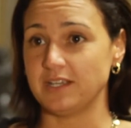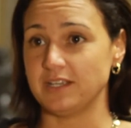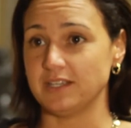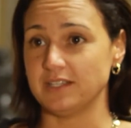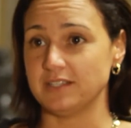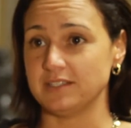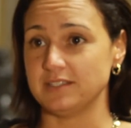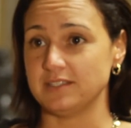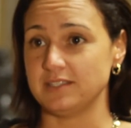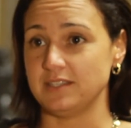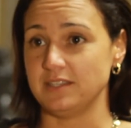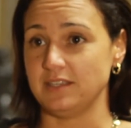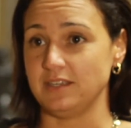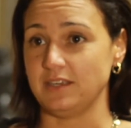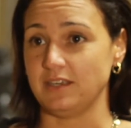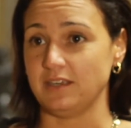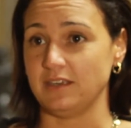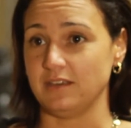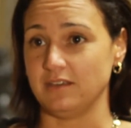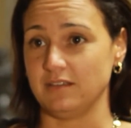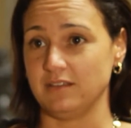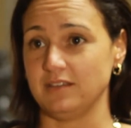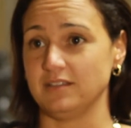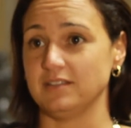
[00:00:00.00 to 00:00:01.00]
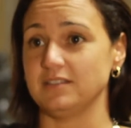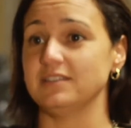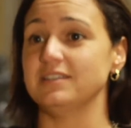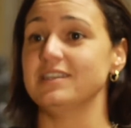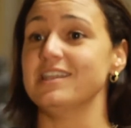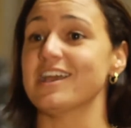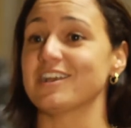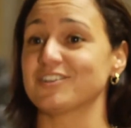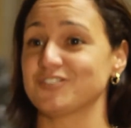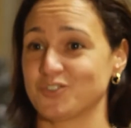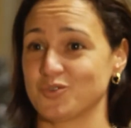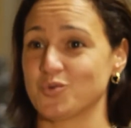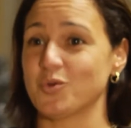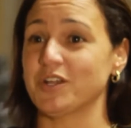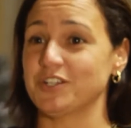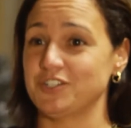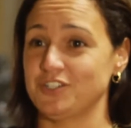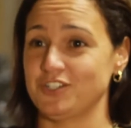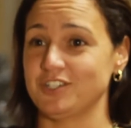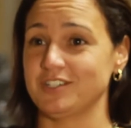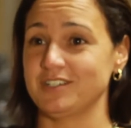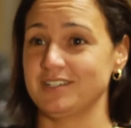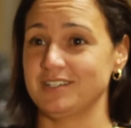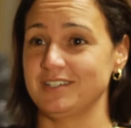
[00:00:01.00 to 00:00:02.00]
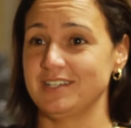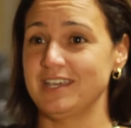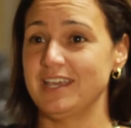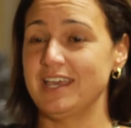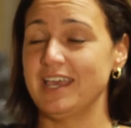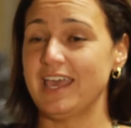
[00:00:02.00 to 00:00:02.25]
is the next question.